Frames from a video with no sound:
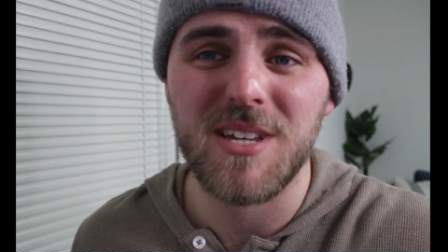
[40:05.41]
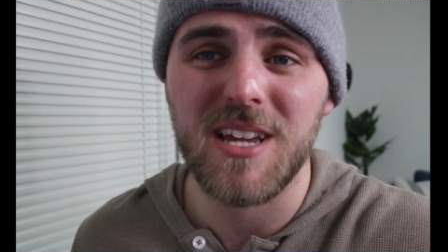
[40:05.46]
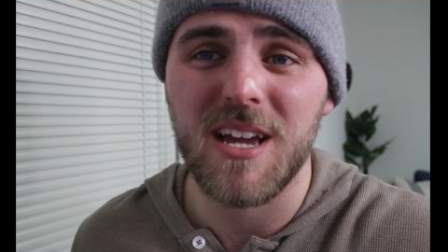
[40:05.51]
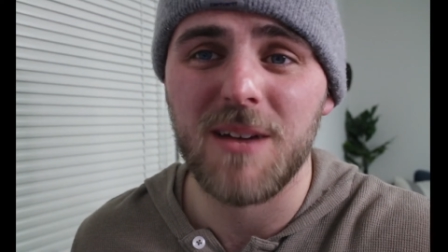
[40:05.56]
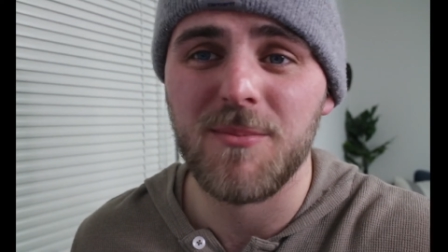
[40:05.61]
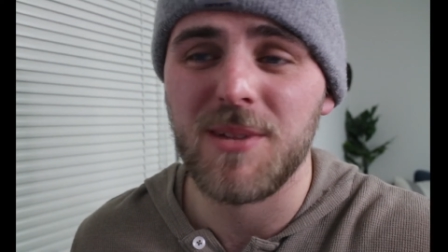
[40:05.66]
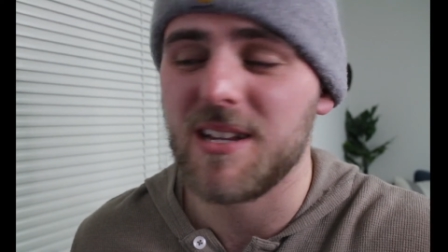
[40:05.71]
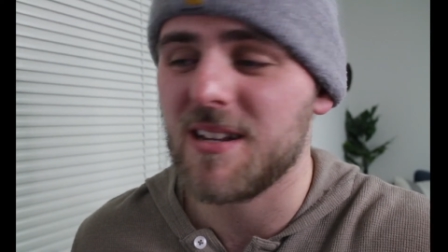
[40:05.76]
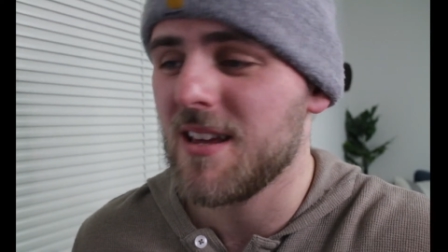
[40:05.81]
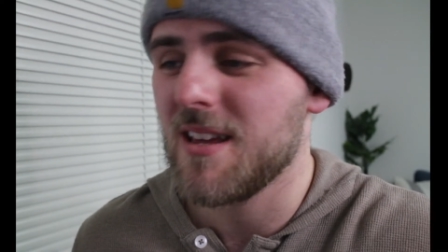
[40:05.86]
I
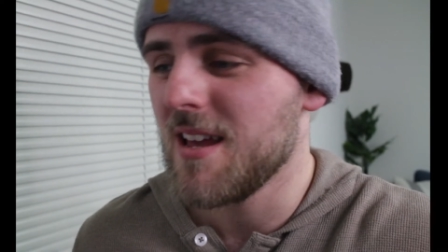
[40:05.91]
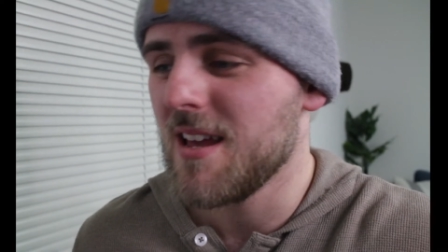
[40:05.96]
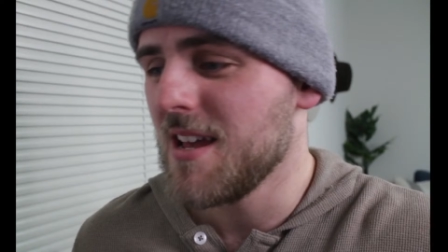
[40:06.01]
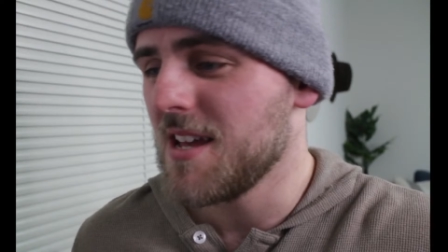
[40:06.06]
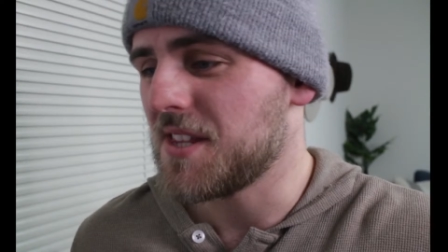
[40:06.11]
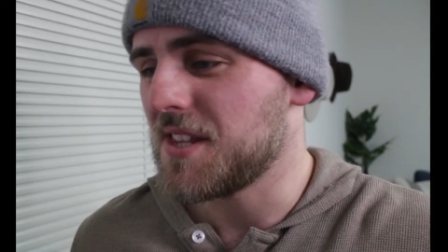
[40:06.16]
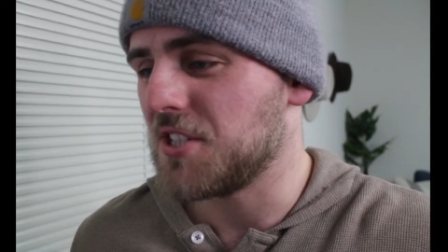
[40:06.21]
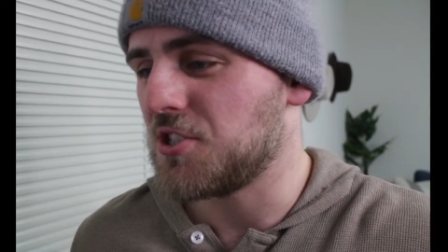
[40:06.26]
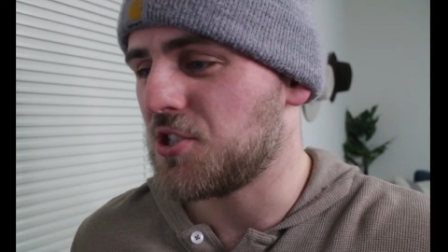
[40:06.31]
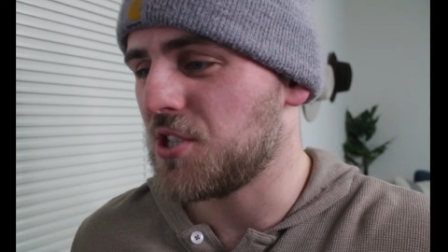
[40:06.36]
mean,
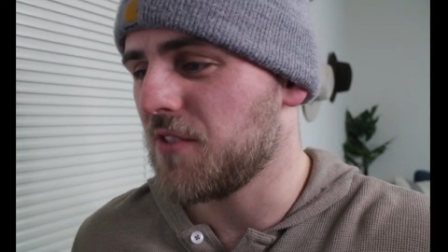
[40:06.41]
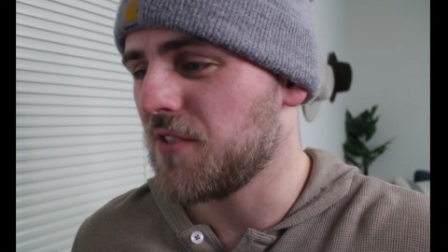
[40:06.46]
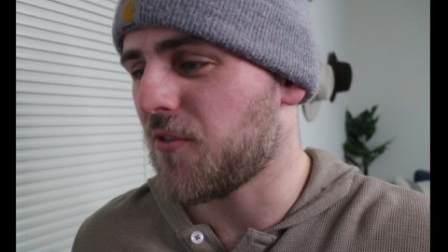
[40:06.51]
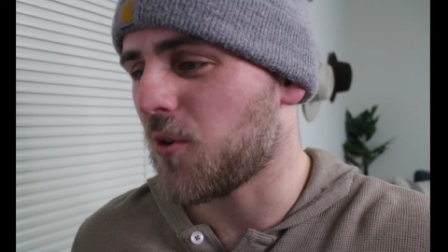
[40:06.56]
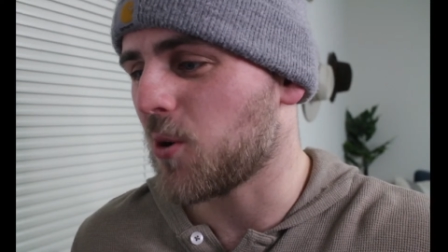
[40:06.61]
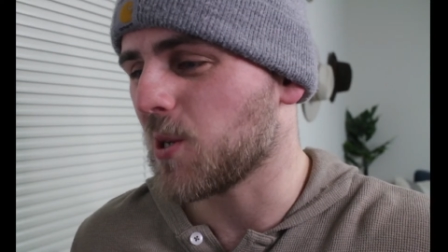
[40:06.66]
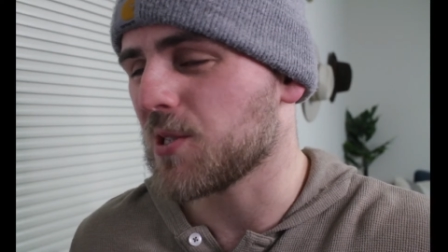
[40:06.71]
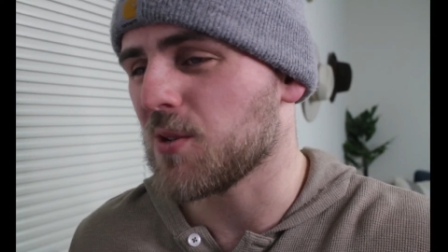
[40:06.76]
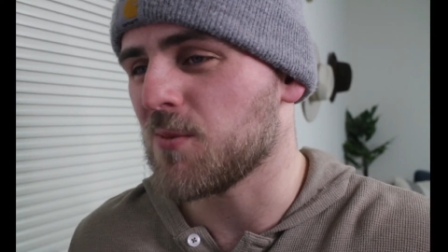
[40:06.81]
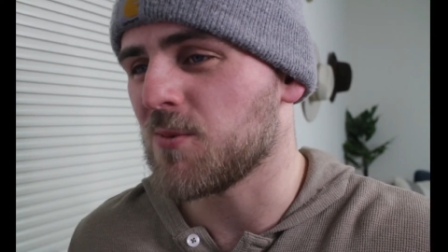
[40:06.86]
the
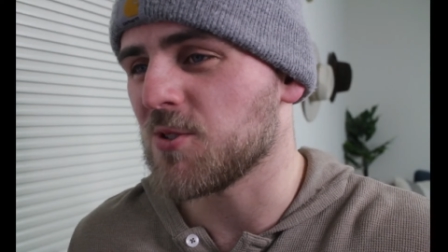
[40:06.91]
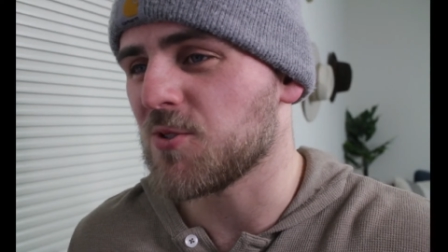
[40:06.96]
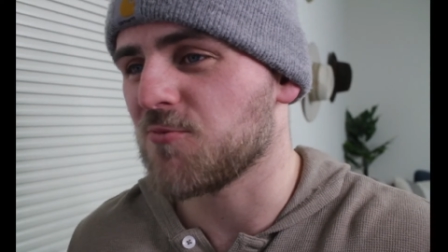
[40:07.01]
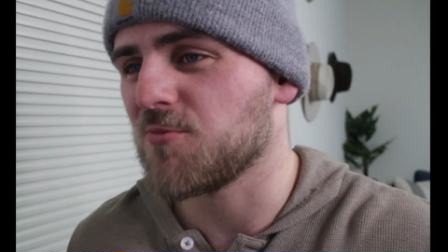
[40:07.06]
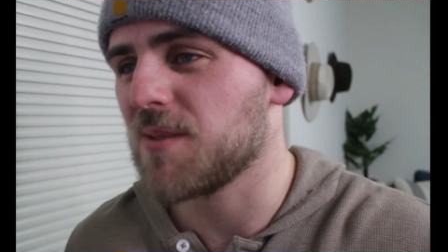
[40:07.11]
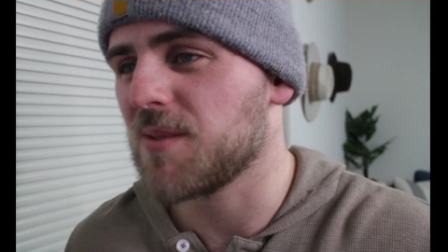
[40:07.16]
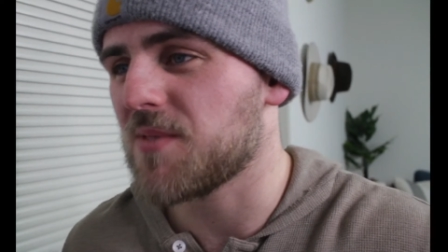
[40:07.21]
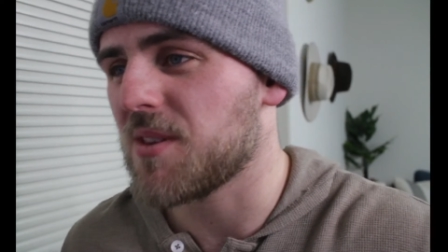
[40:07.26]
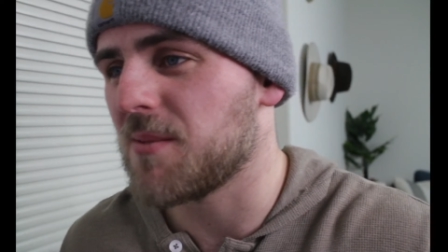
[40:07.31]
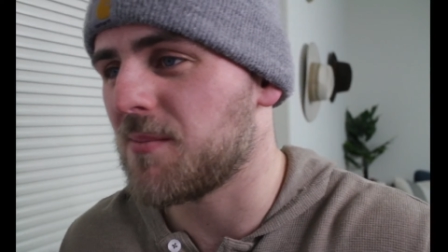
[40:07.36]
G-force almost
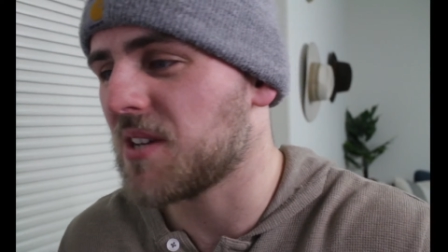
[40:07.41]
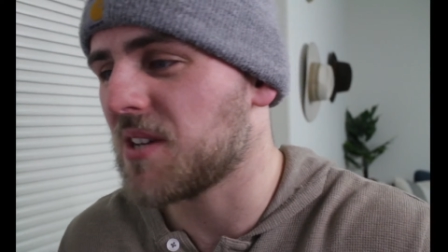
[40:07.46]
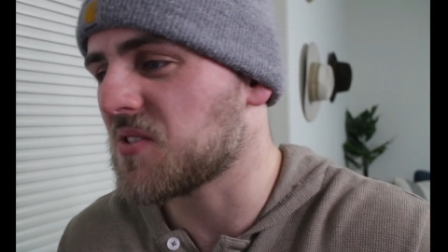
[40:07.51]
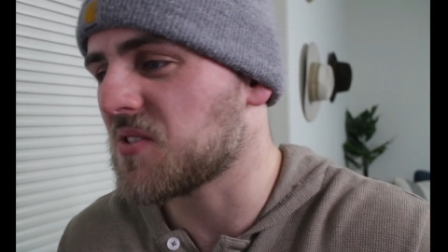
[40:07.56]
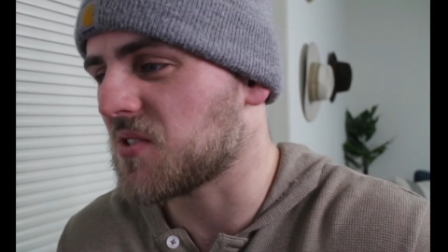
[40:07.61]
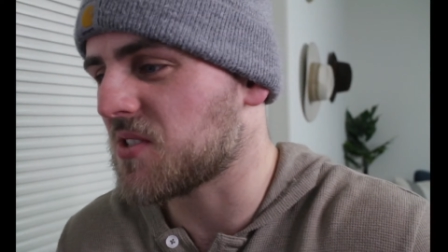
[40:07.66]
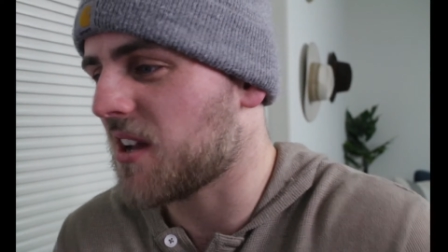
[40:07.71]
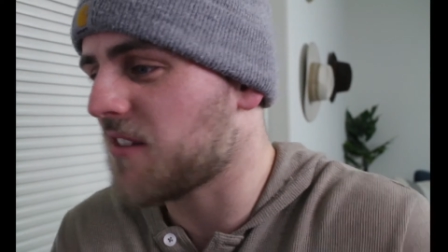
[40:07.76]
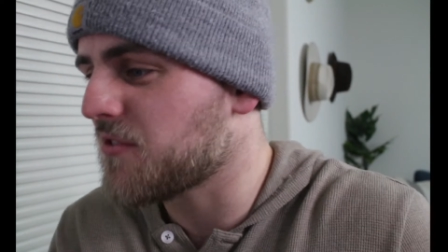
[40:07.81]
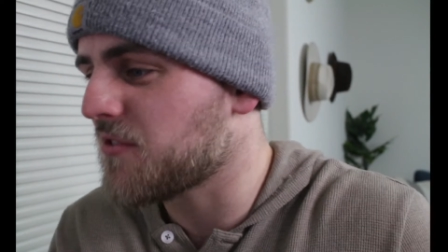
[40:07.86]
ripped the muscles
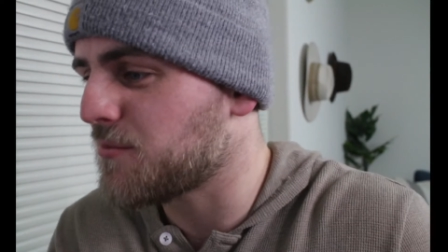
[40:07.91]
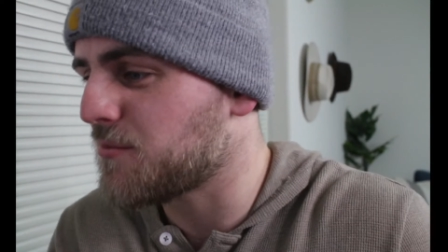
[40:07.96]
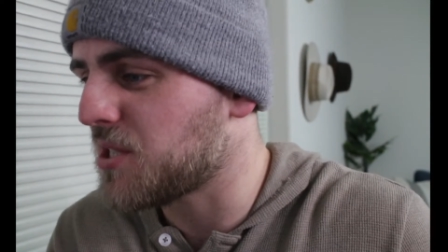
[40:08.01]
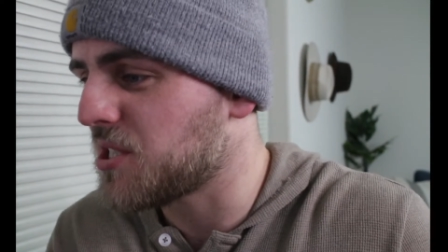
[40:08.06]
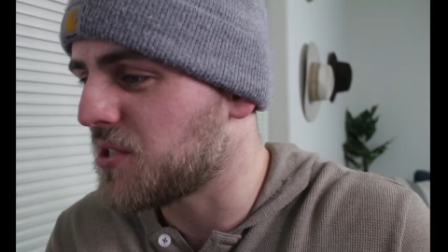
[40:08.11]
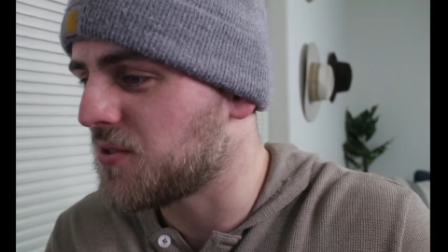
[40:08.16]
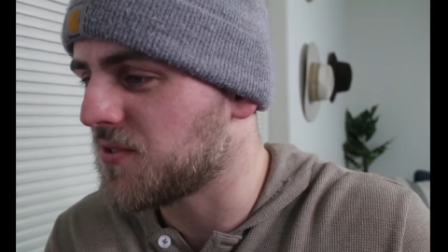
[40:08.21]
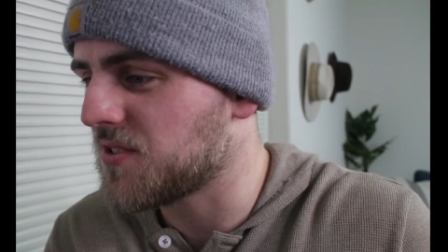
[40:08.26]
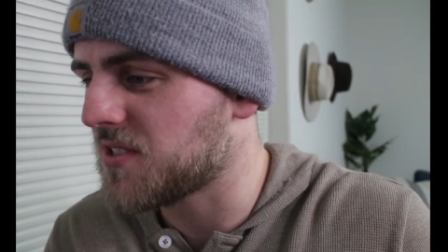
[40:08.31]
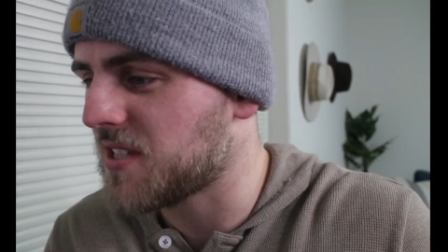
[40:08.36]
off the
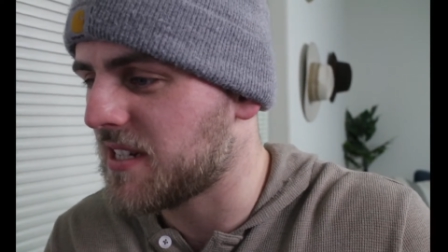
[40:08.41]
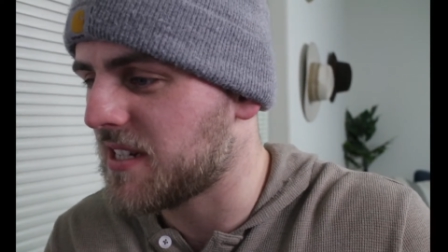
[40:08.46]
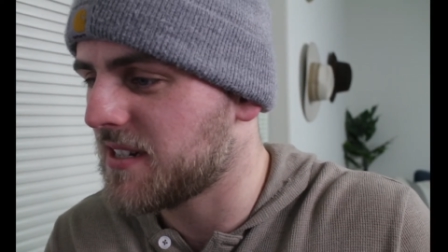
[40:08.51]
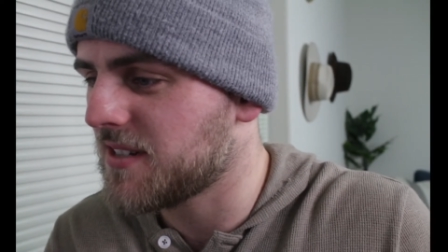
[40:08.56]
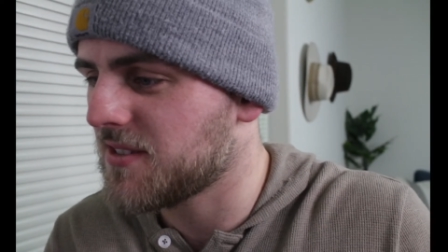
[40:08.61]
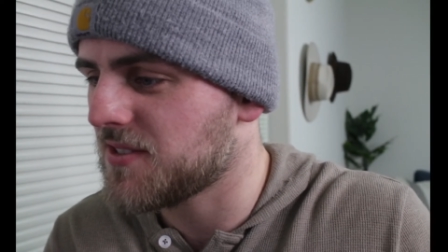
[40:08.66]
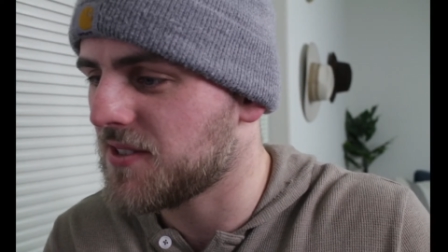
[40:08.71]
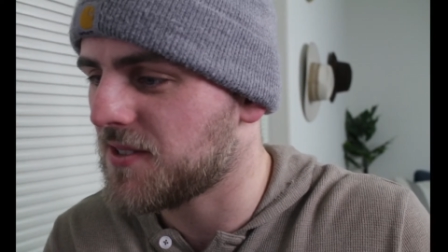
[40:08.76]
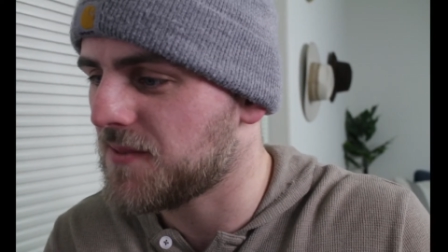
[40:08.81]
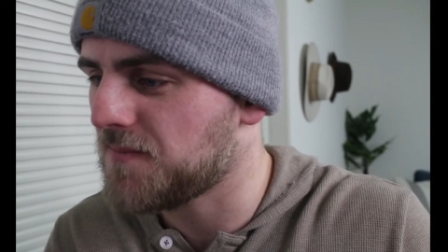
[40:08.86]
bones there,
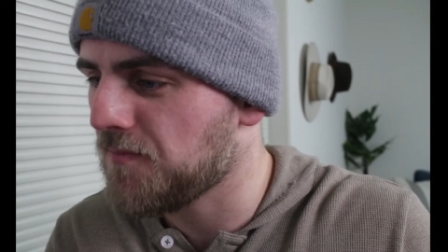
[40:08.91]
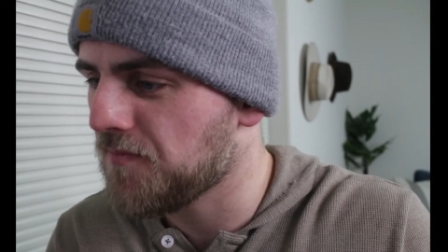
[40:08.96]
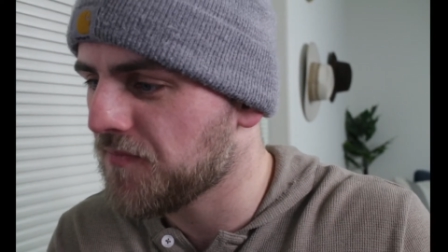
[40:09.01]
so...